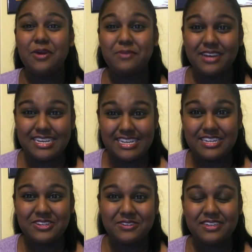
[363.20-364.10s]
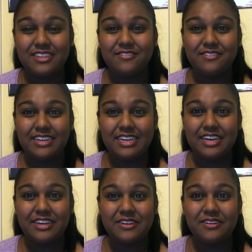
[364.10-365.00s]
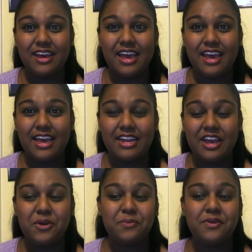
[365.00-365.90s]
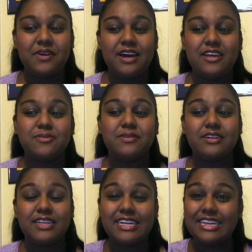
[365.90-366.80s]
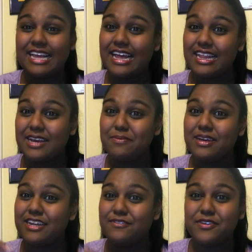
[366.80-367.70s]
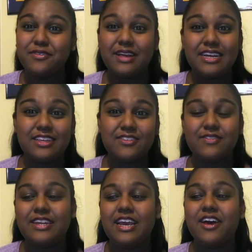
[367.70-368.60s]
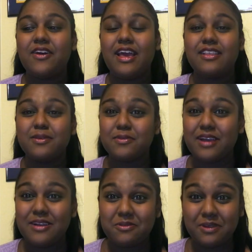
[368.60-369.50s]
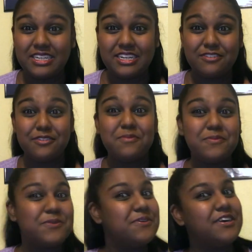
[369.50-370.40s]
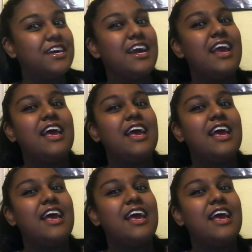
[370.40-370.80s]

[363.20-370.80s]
I hope you guys enjoy the video and I hope you guys will click that like button if you like this video and subscribe to my channel for more.